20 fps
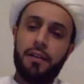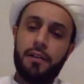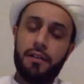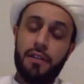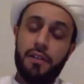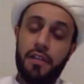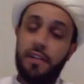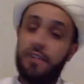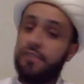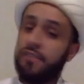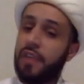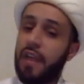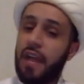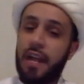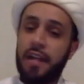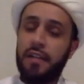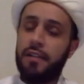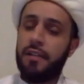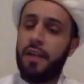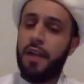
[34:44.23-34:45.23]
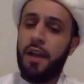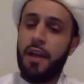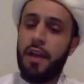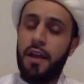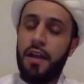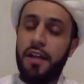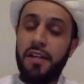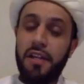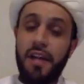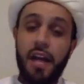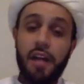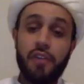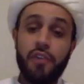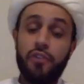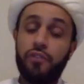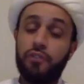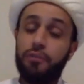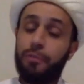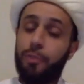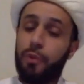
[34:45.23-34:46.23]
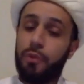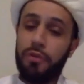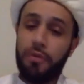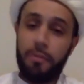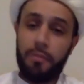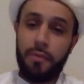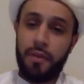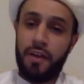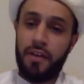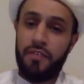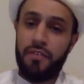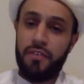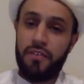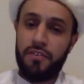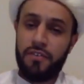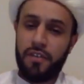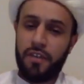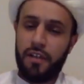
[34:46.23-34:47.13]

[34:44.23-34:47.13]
They decide not to support the Prophet.